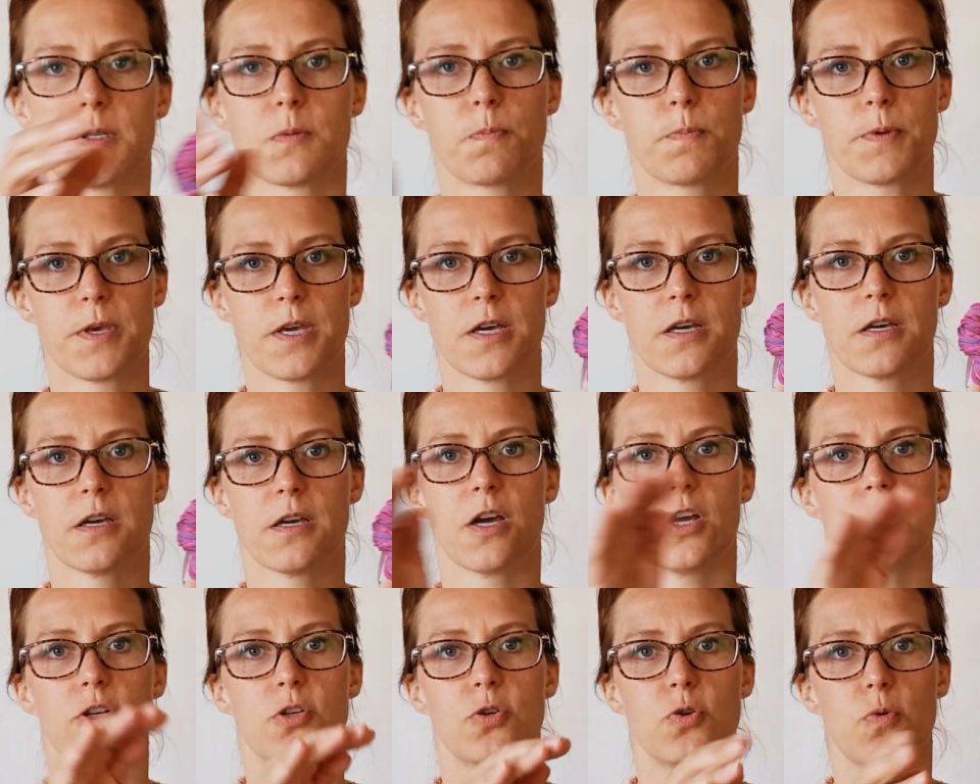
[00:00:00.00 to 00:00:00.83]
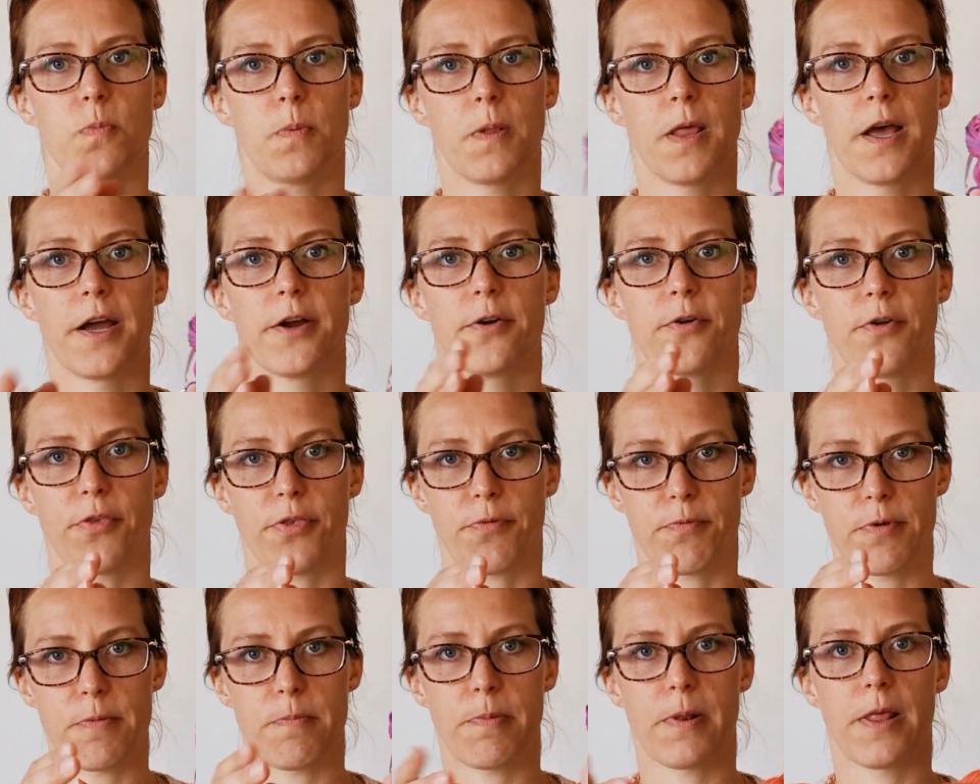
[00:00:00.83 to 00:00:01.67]
being a 2-ply or a
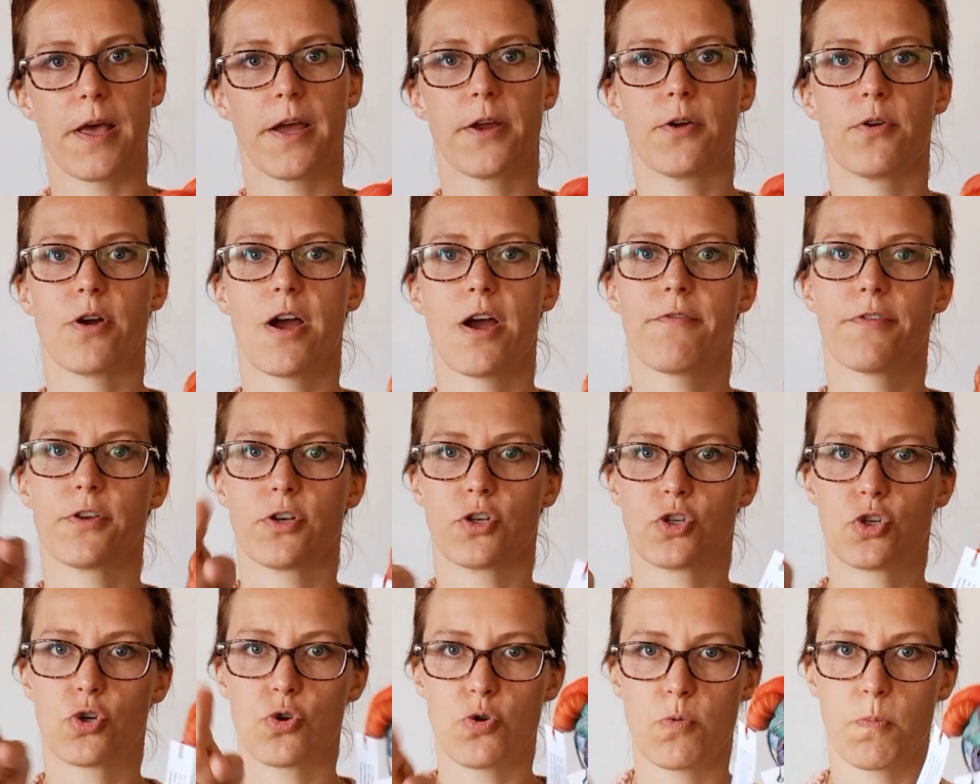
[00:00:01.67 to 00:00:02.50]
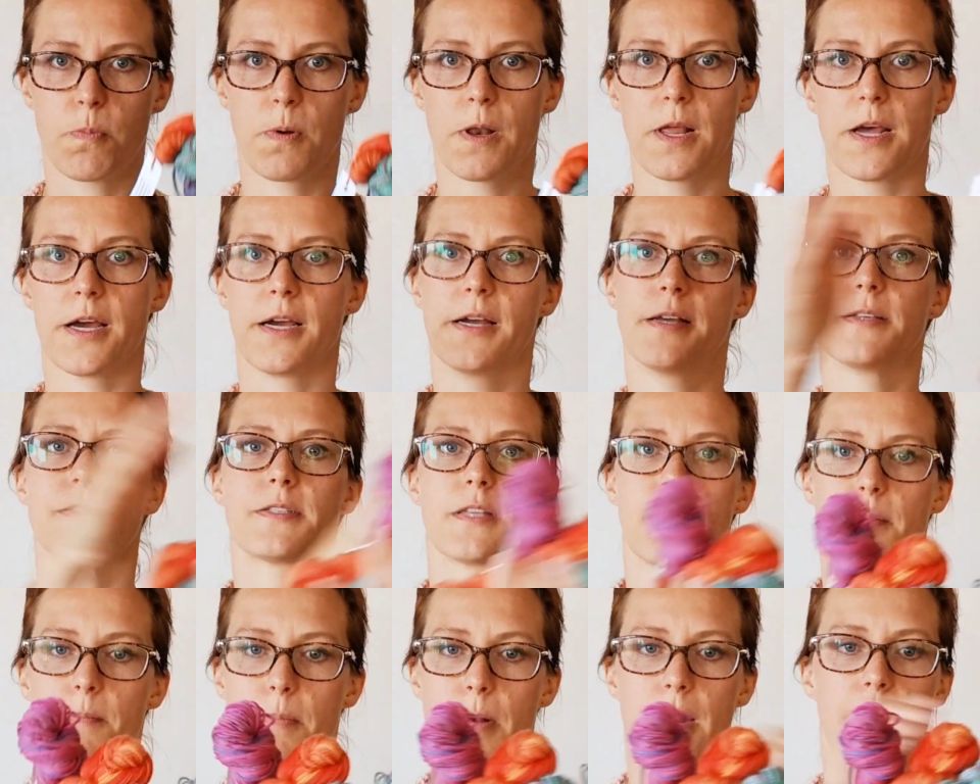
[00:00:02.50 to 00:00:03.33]
3-ply or having 2 plies
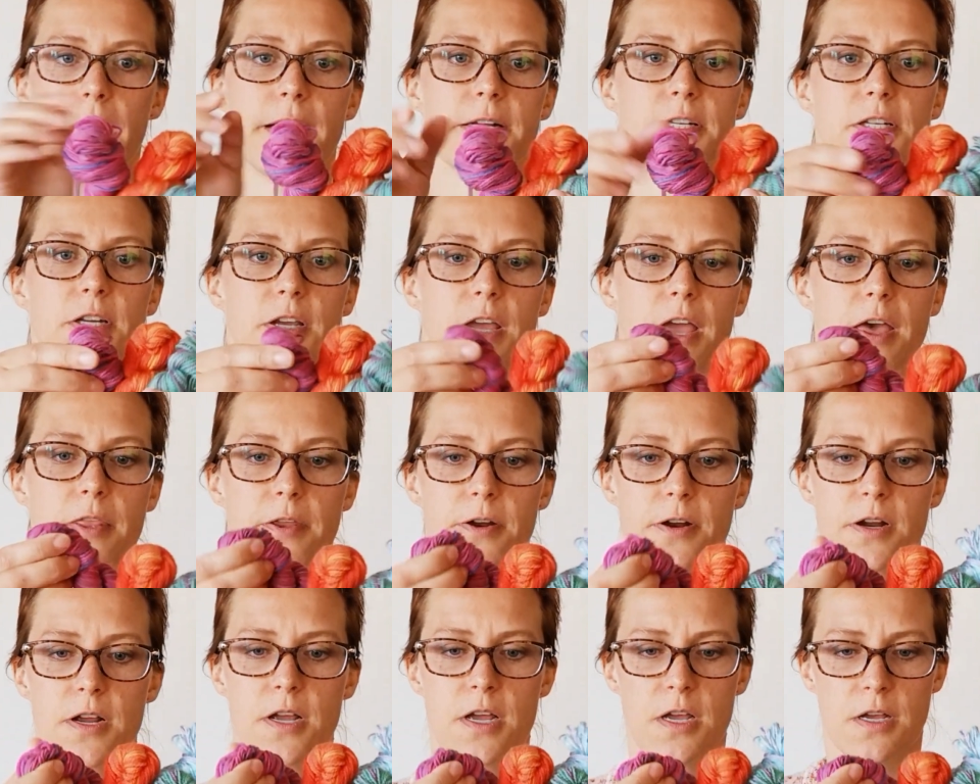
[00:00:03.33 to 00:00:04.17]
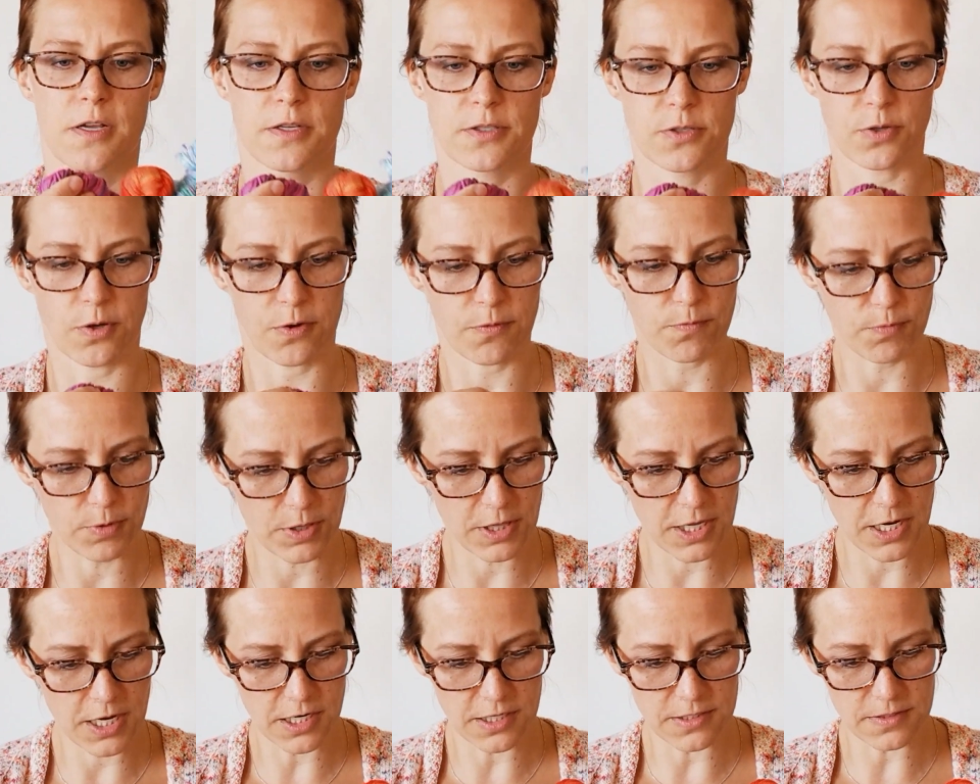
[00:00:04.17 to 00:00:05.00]
then plied together. So it really
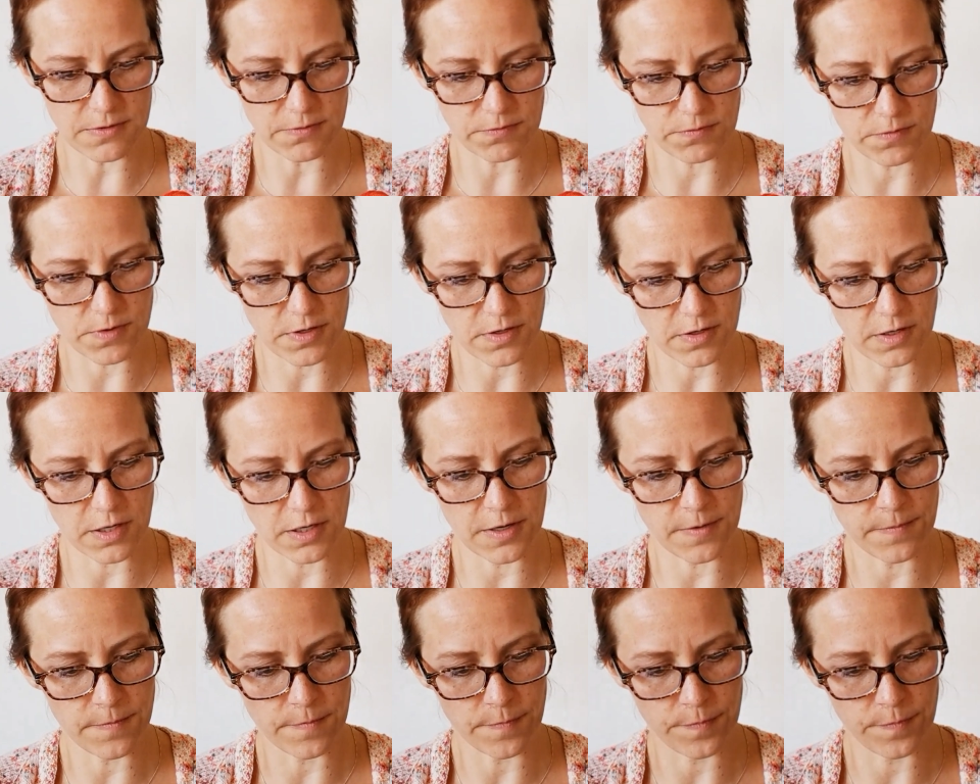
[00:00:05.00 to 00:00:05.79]
has a very